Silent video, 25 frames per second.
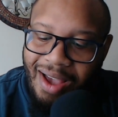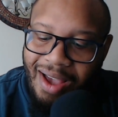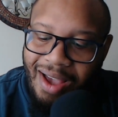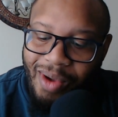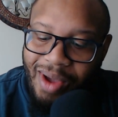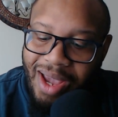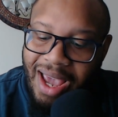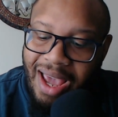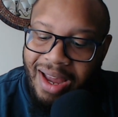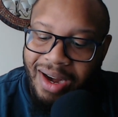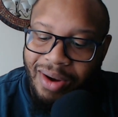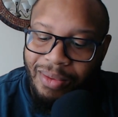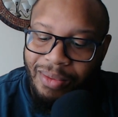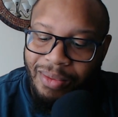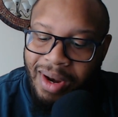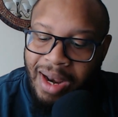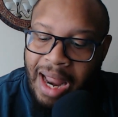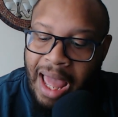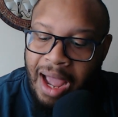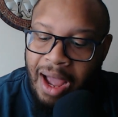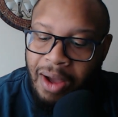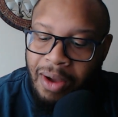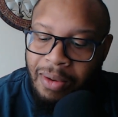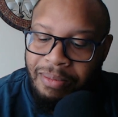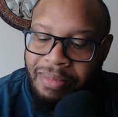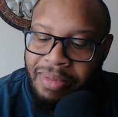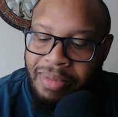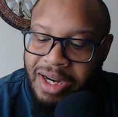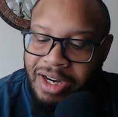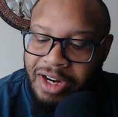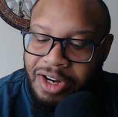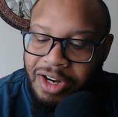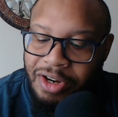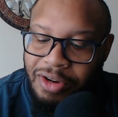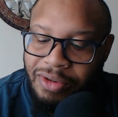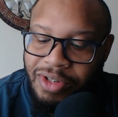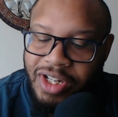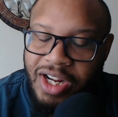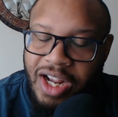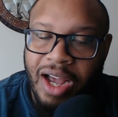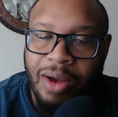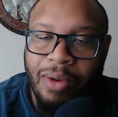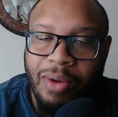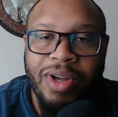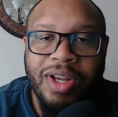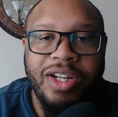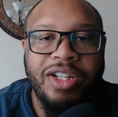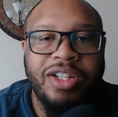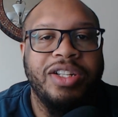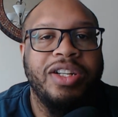we had to rely on Ben DiNucci. I
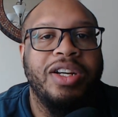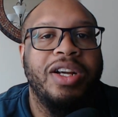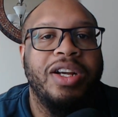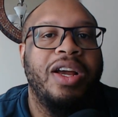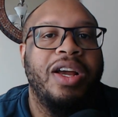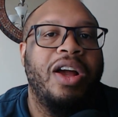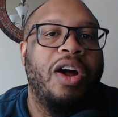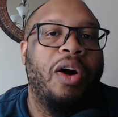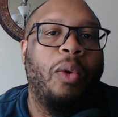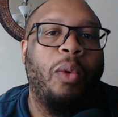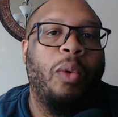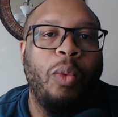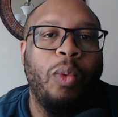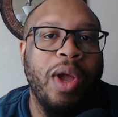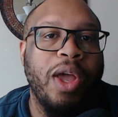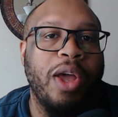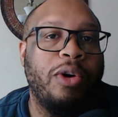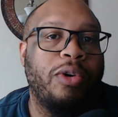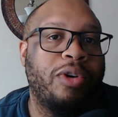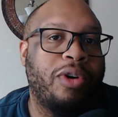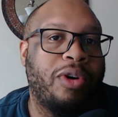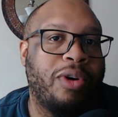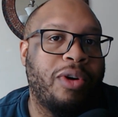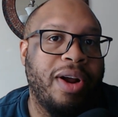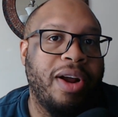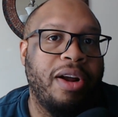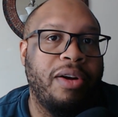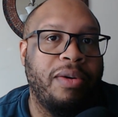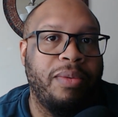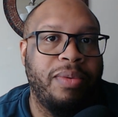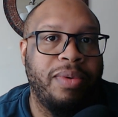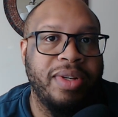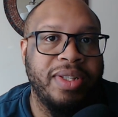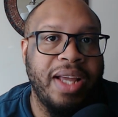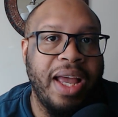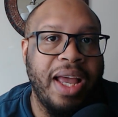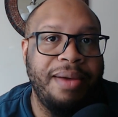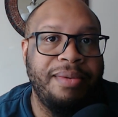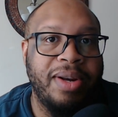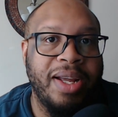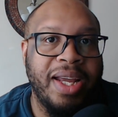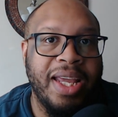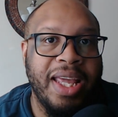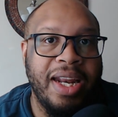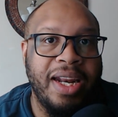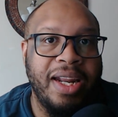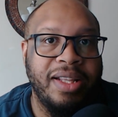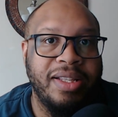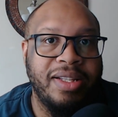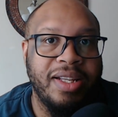wish Will Grier was able to
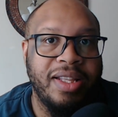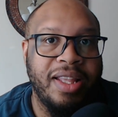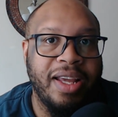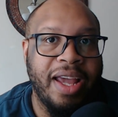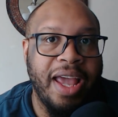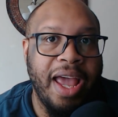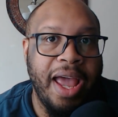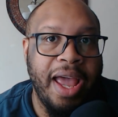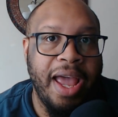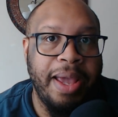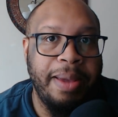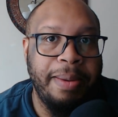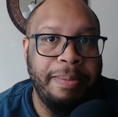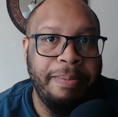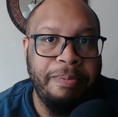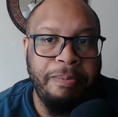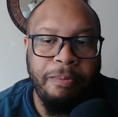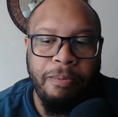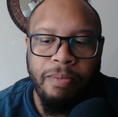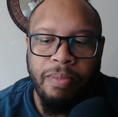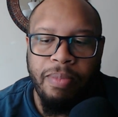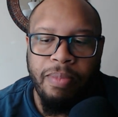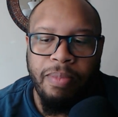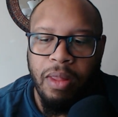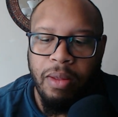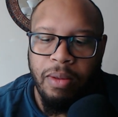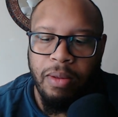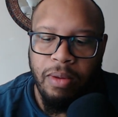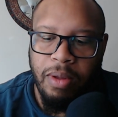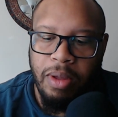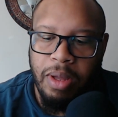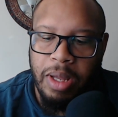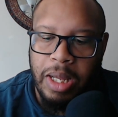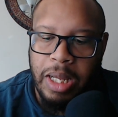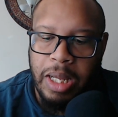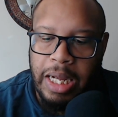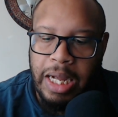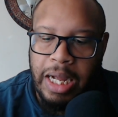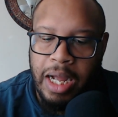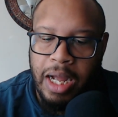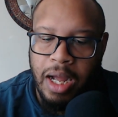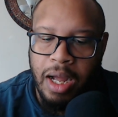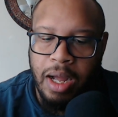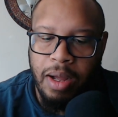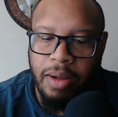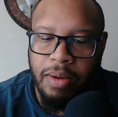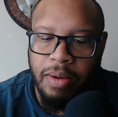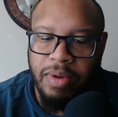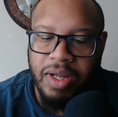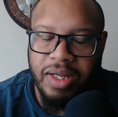get into the game
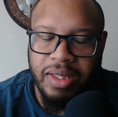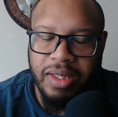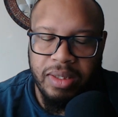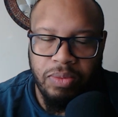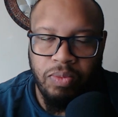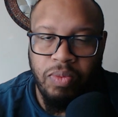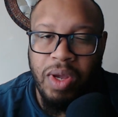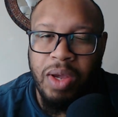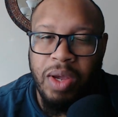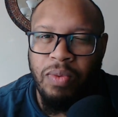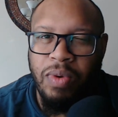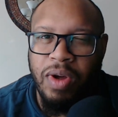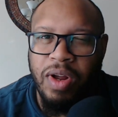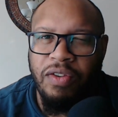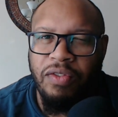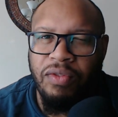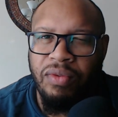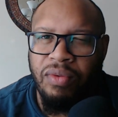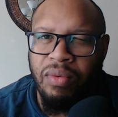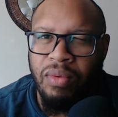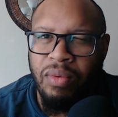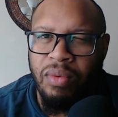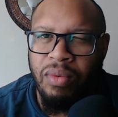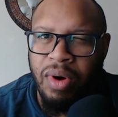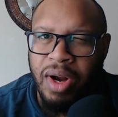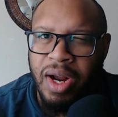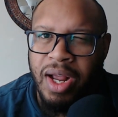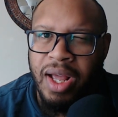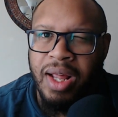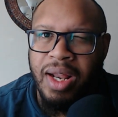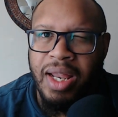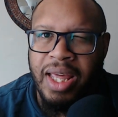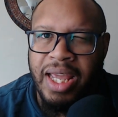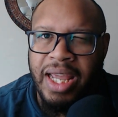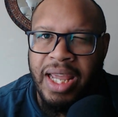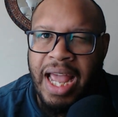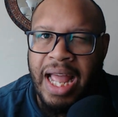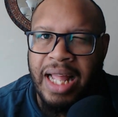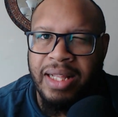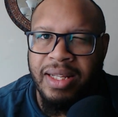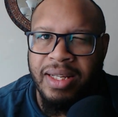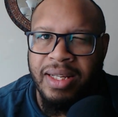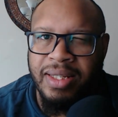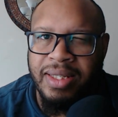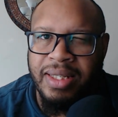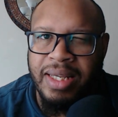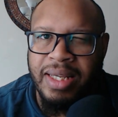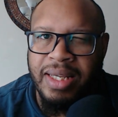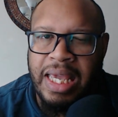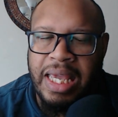because um, we would have really got
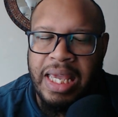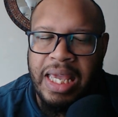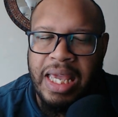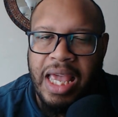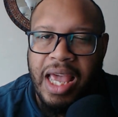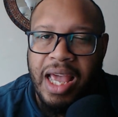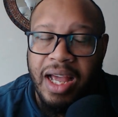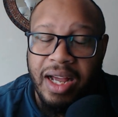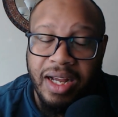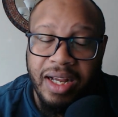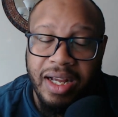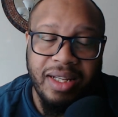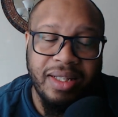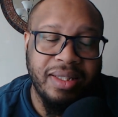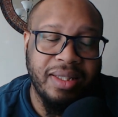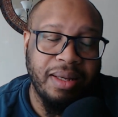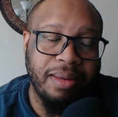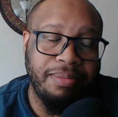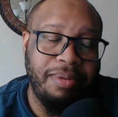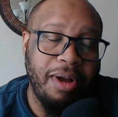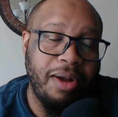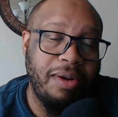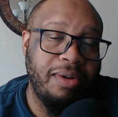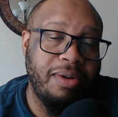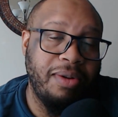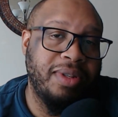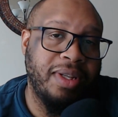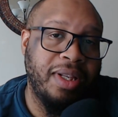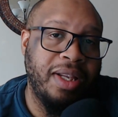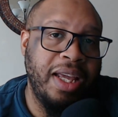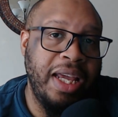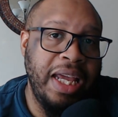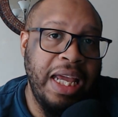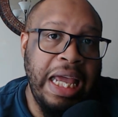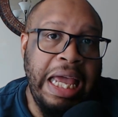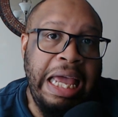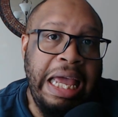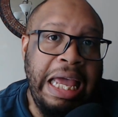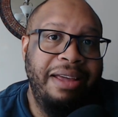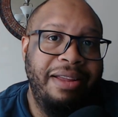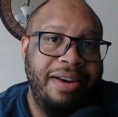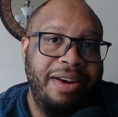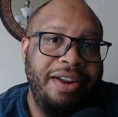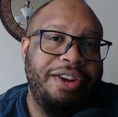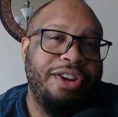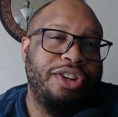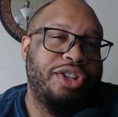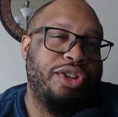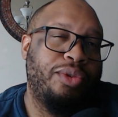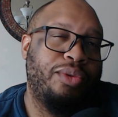to see. Because supposedly
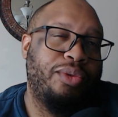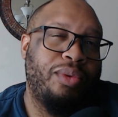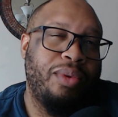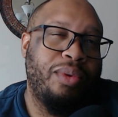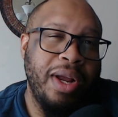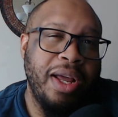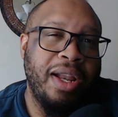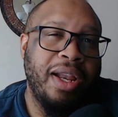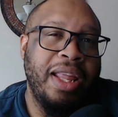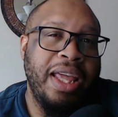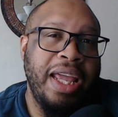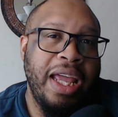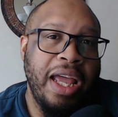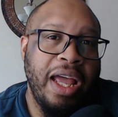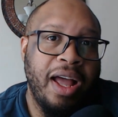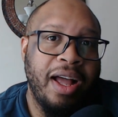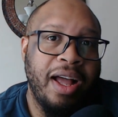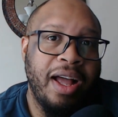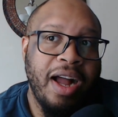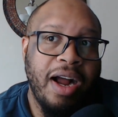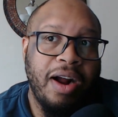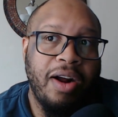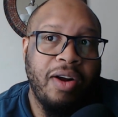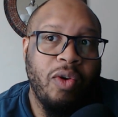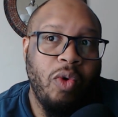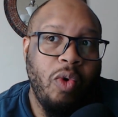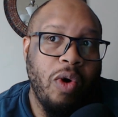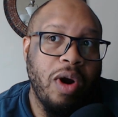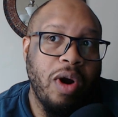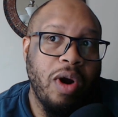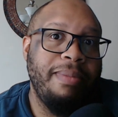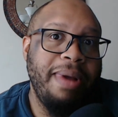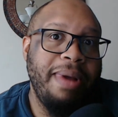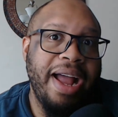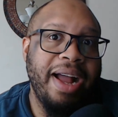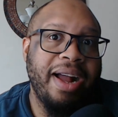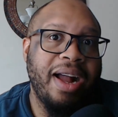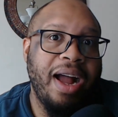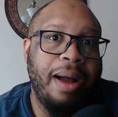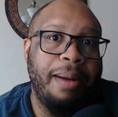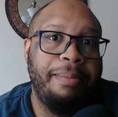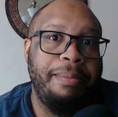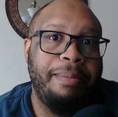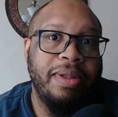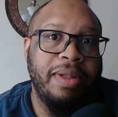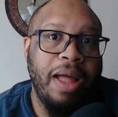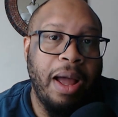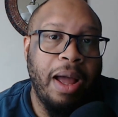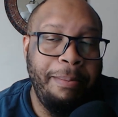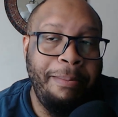there's really a quarterback
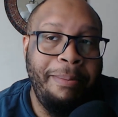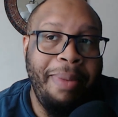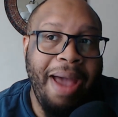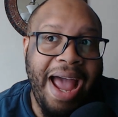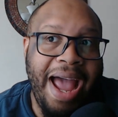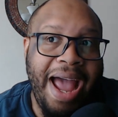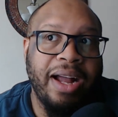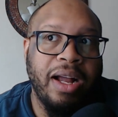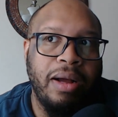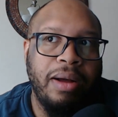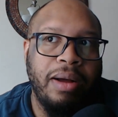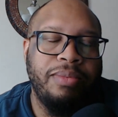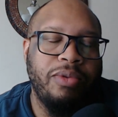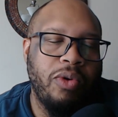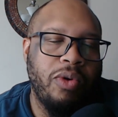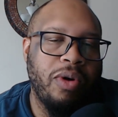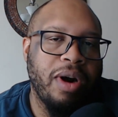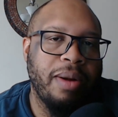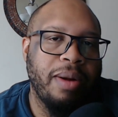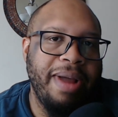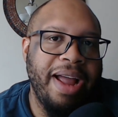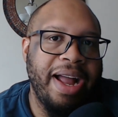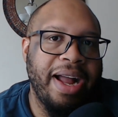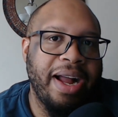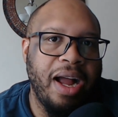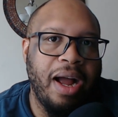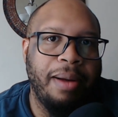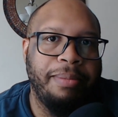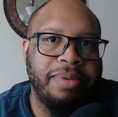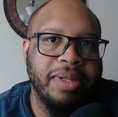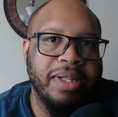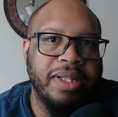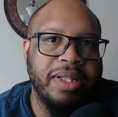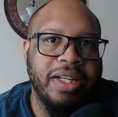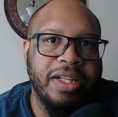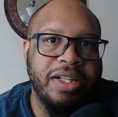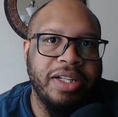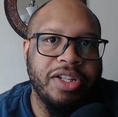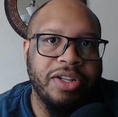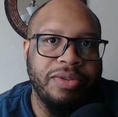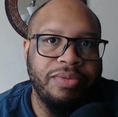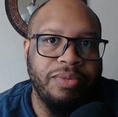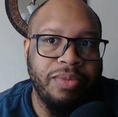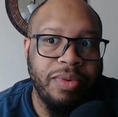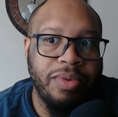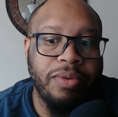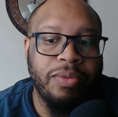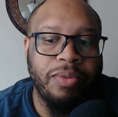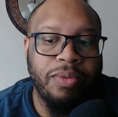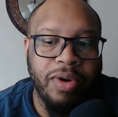comp- a backup quarterback competition.
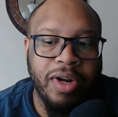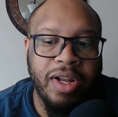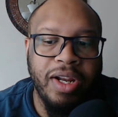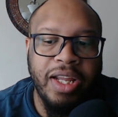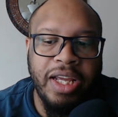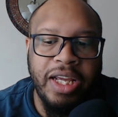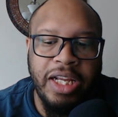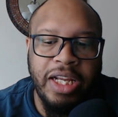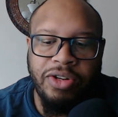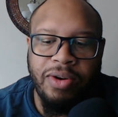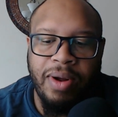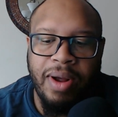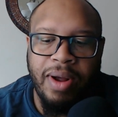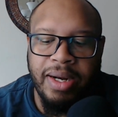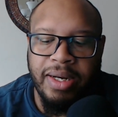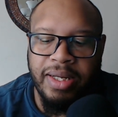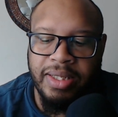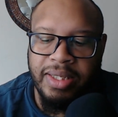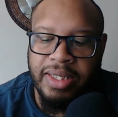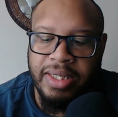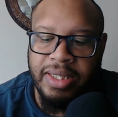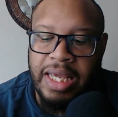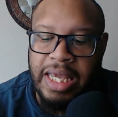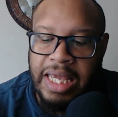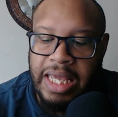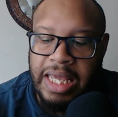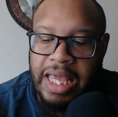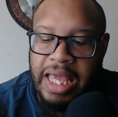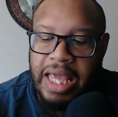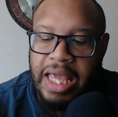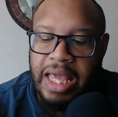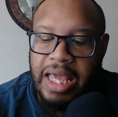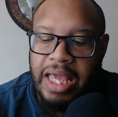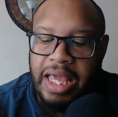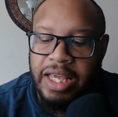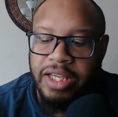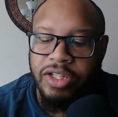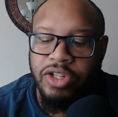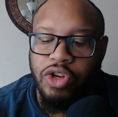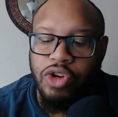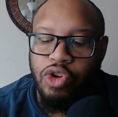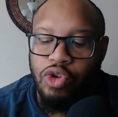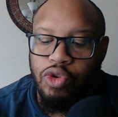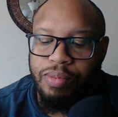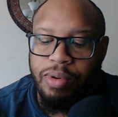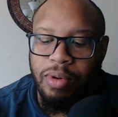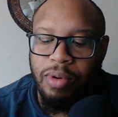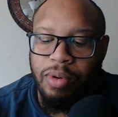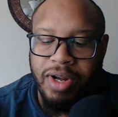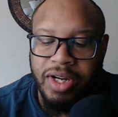We're really trying to see is
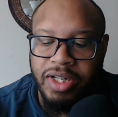Cooper